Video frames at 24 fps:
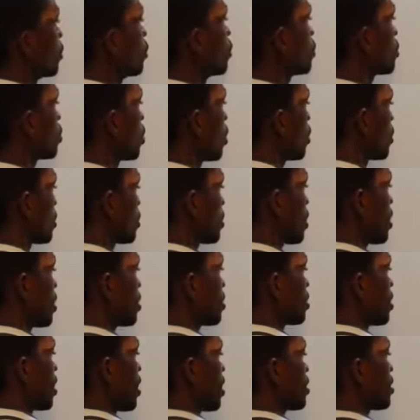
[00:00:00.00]
Hooke's law
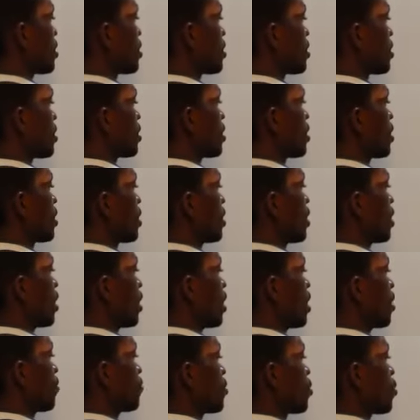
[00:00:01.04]
states that
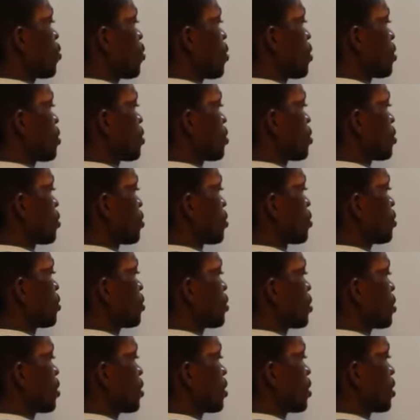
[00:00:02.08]
F equals to
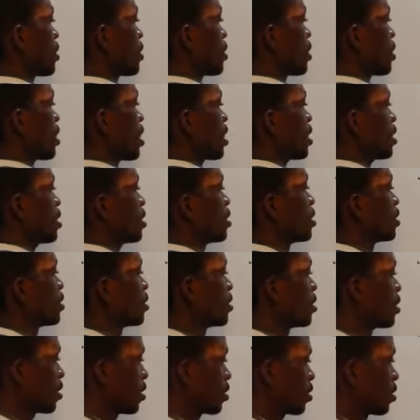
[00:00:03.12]
Ke,
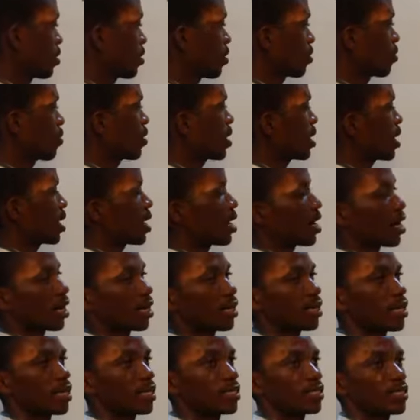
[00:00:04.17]
where
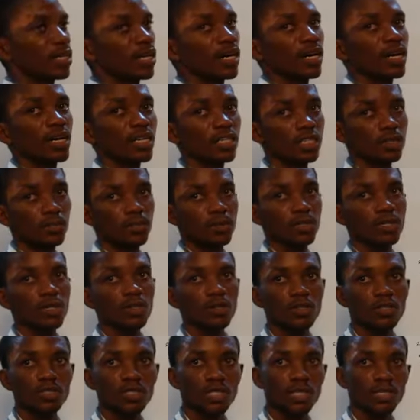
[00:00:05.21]
our K is our spring
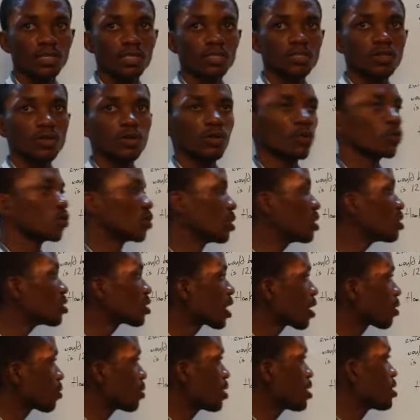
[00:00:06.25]
constant. So we need to
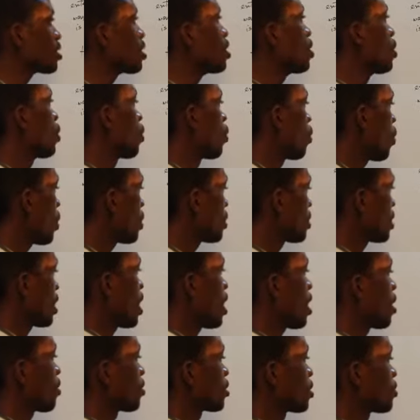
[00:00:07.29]
calculate what
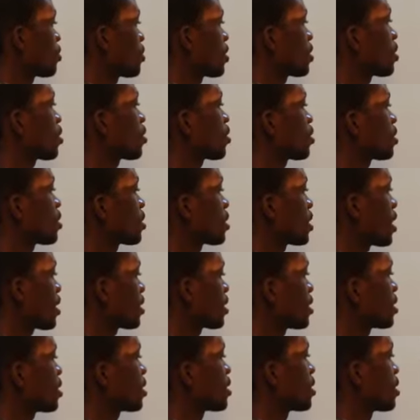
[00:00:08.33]
our spring
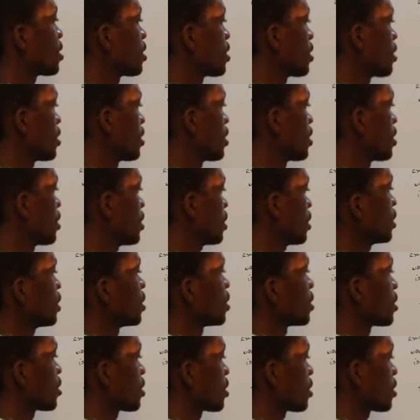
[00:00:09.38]
constant
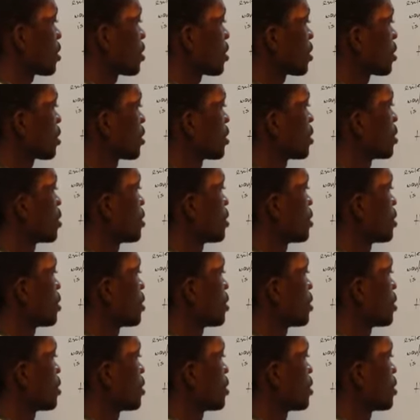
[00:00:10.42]
is.